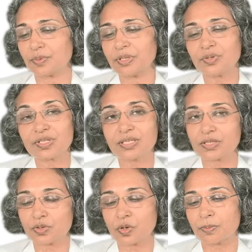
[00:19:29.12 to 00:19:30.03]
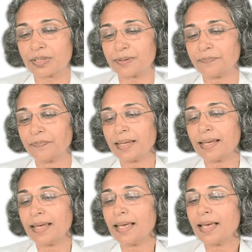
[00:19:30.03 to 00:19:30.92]
because it is normal.
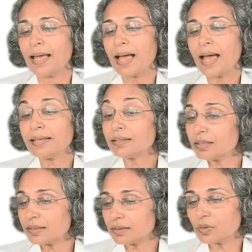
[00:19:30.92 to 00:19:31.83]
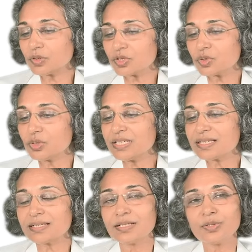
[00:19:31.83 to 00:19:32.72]
And the cholesterol
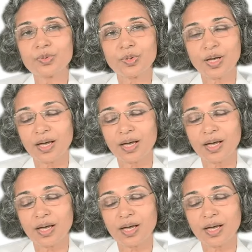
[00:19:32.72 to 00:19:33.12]
is reduced,